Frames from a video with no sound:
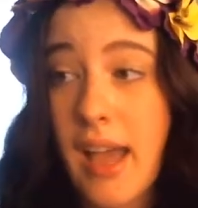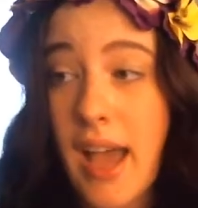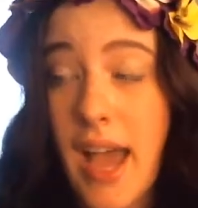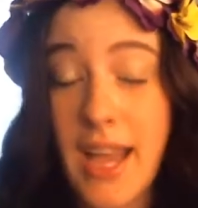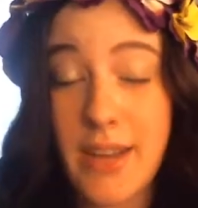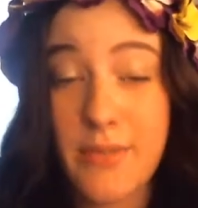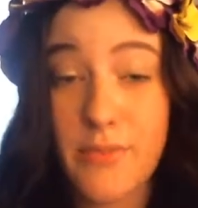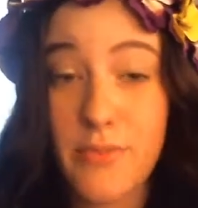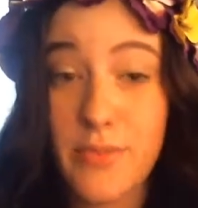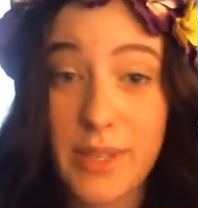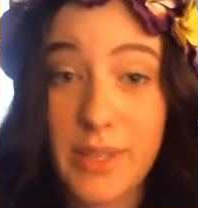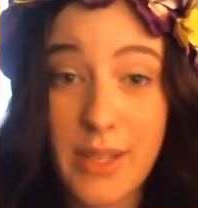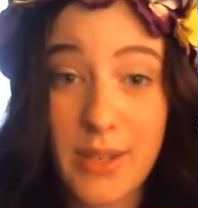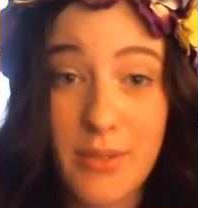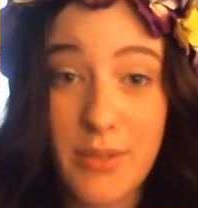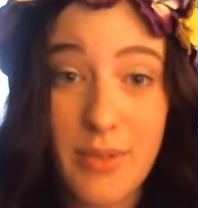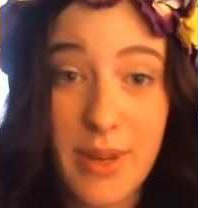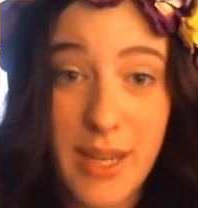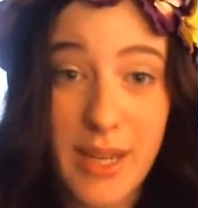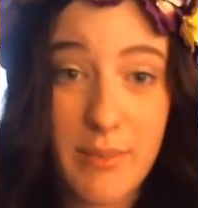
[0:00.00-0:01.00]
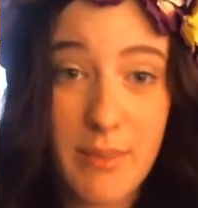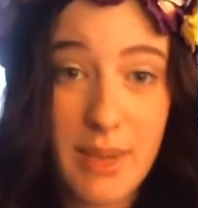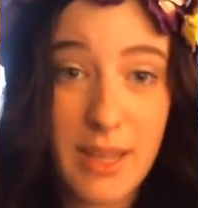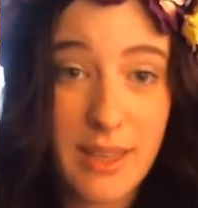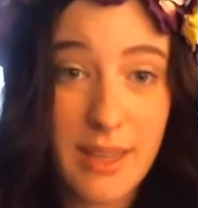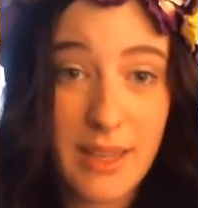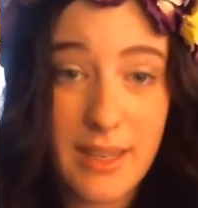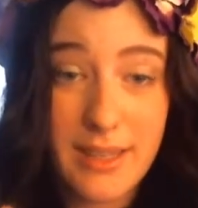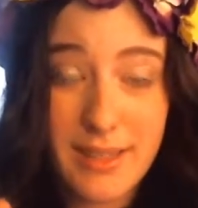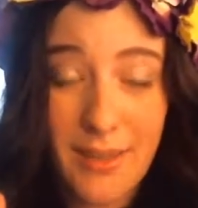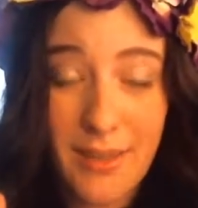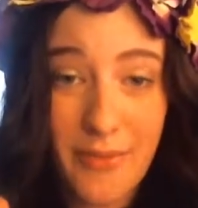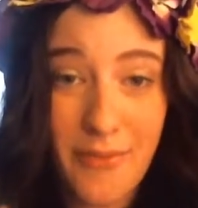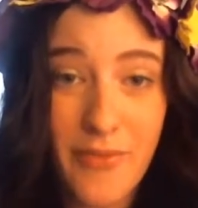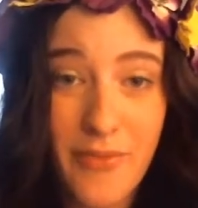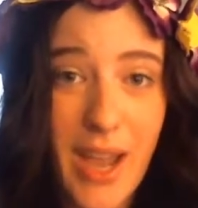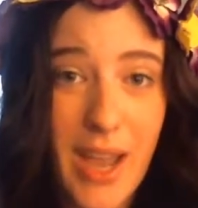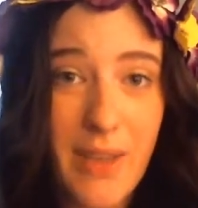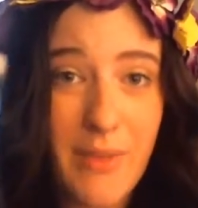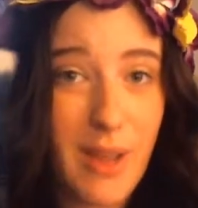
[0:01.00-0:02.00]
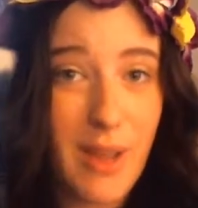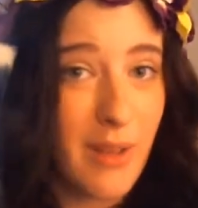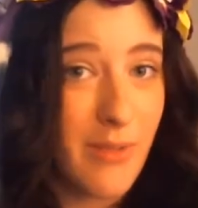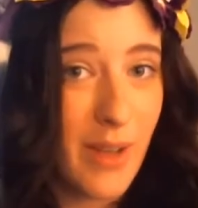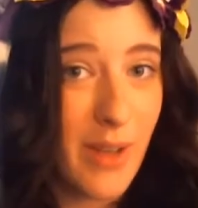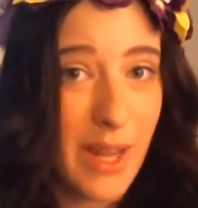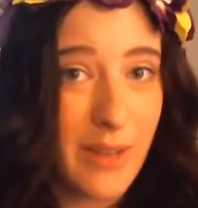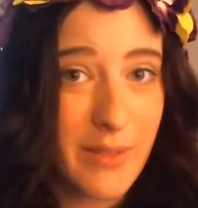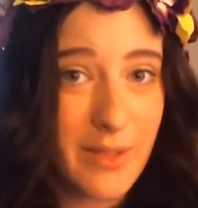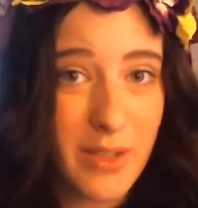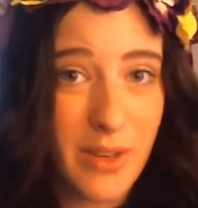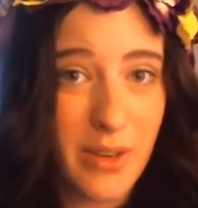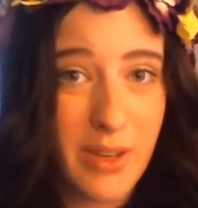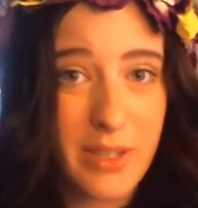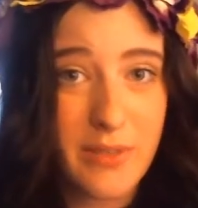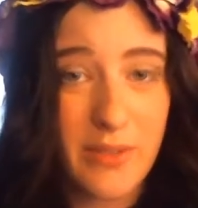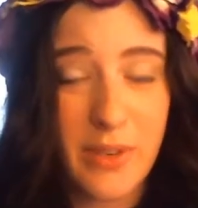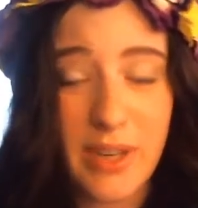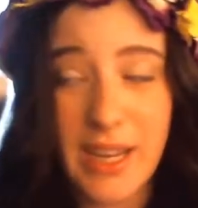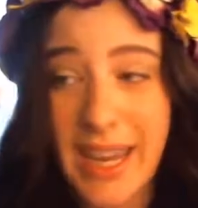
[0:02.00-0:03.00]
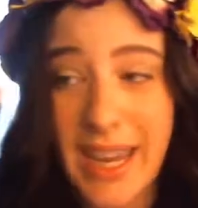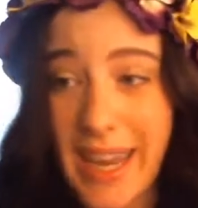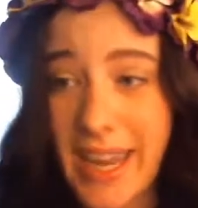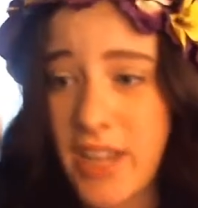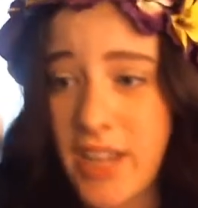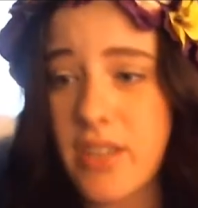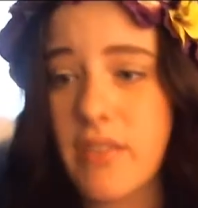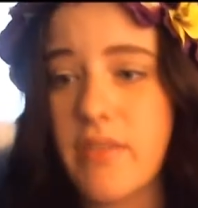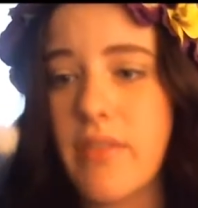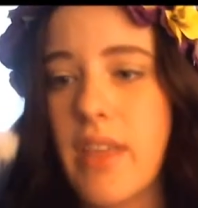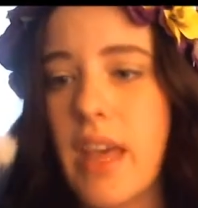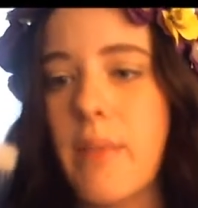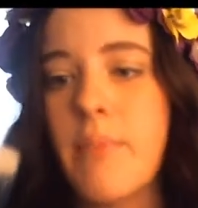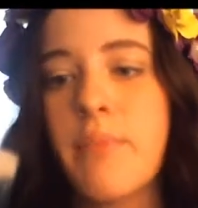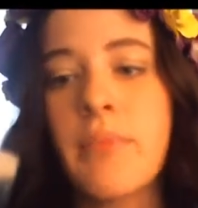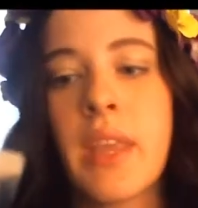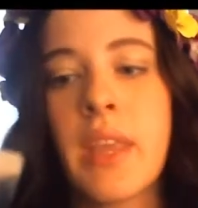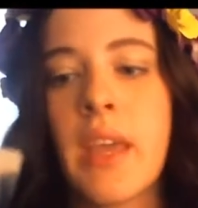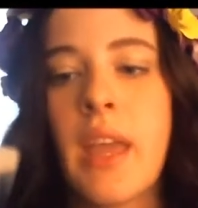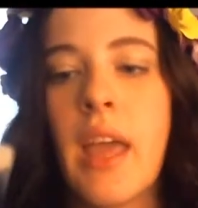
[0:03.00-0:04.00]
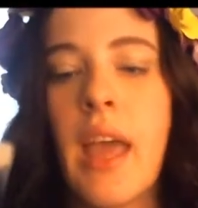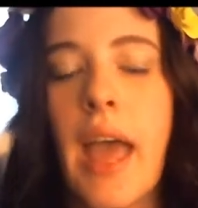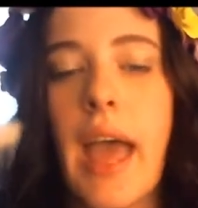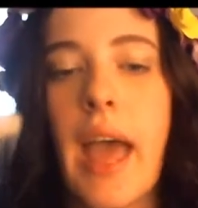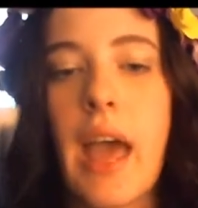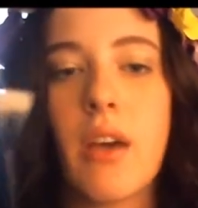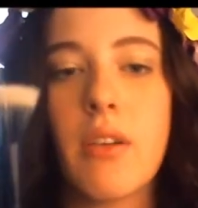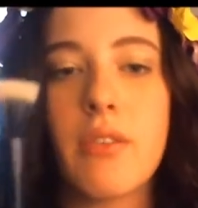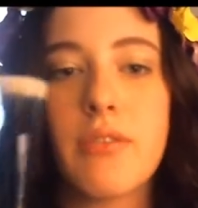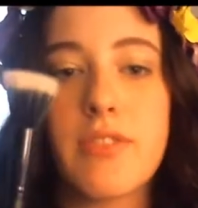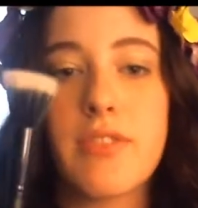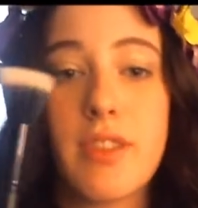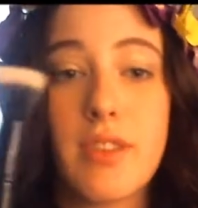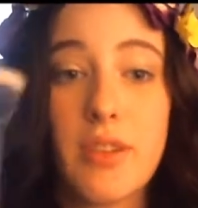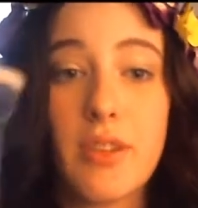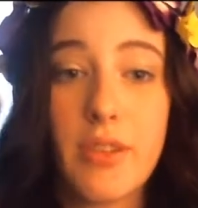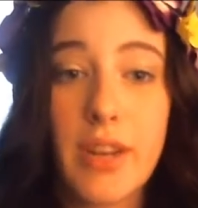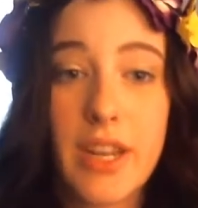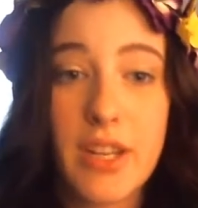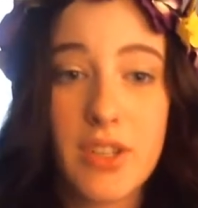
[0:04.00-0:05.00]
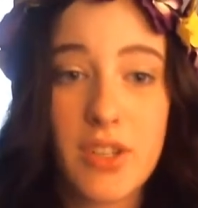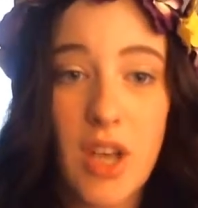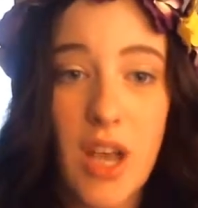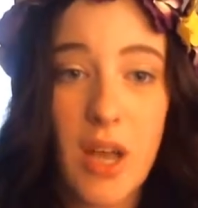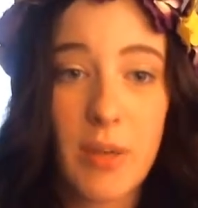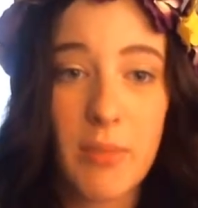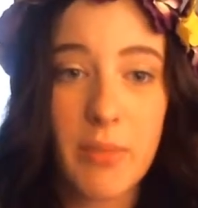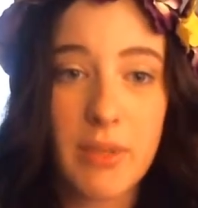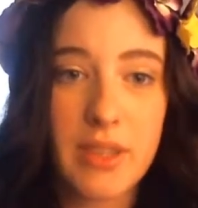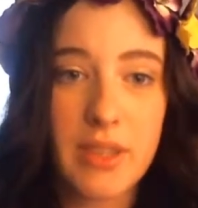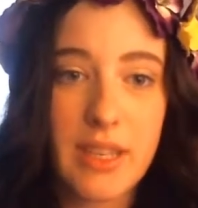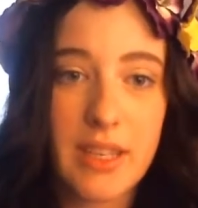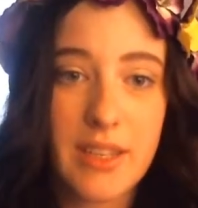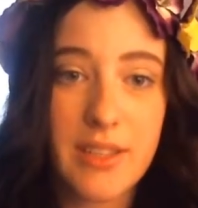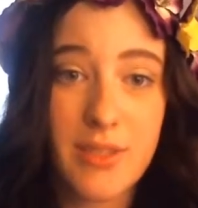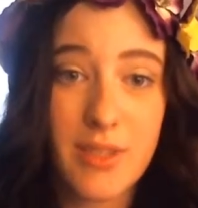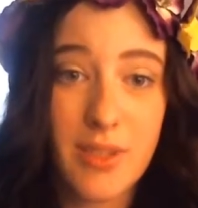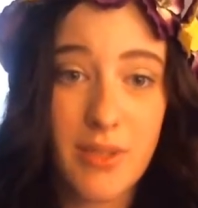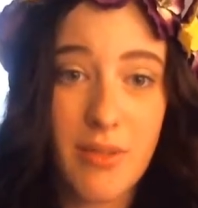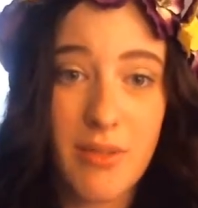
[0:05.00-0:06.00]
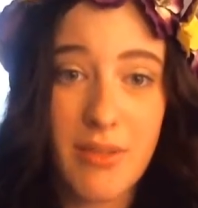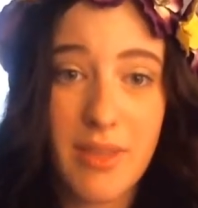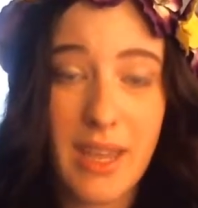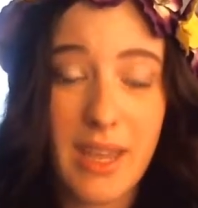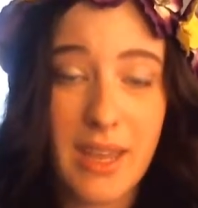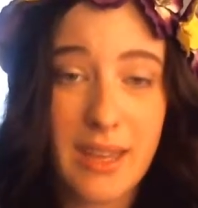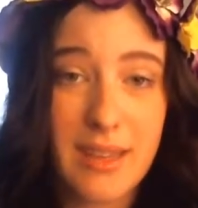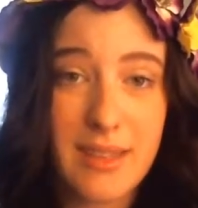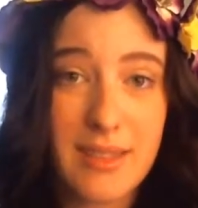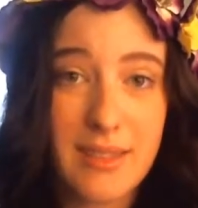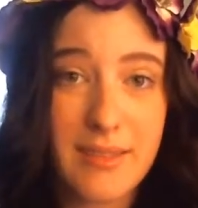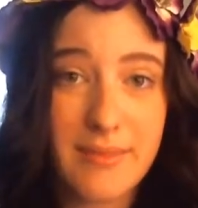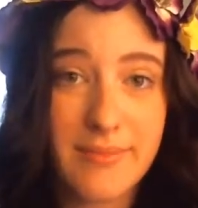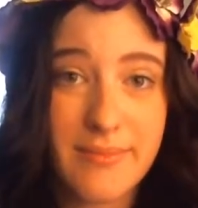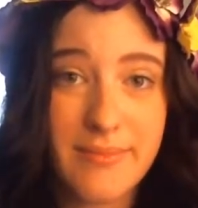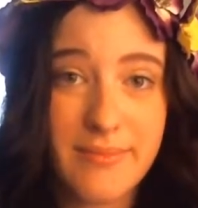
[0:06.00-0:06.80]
I really do recommend these. 5 out of 5 stars for each of them. e.l.f. did a great job with these two things.